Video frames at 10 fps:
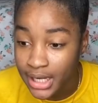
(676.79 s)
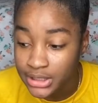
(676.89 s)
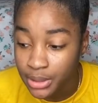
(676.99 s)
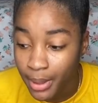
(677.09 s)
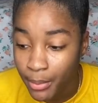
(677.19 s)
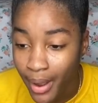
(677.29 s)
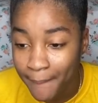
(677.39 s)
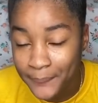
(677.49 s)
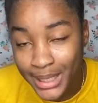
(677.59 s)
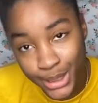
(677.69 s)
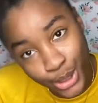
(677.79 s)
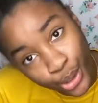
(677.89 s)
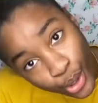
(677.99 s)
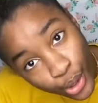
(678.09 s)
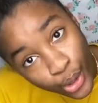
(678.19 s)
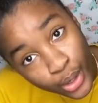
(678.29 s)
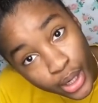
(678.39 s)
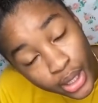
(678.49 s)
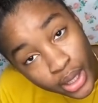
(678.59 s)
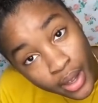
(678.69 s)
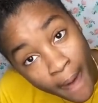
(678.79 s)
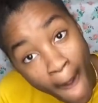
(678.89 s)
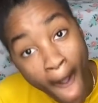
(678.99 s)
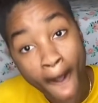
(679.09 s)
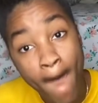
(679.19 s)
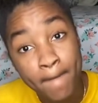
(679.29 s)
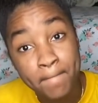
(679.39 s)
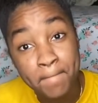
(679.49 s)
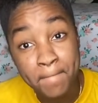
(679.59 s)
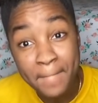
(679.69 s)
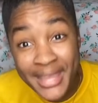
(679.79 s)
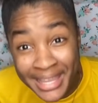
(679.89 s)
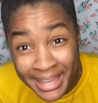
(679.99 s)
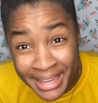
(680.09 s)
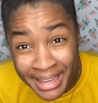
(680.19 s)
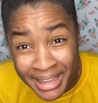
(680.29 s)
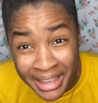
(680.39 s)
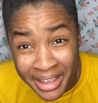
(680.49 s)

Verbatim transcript: and something, my mom beat the girl. Me?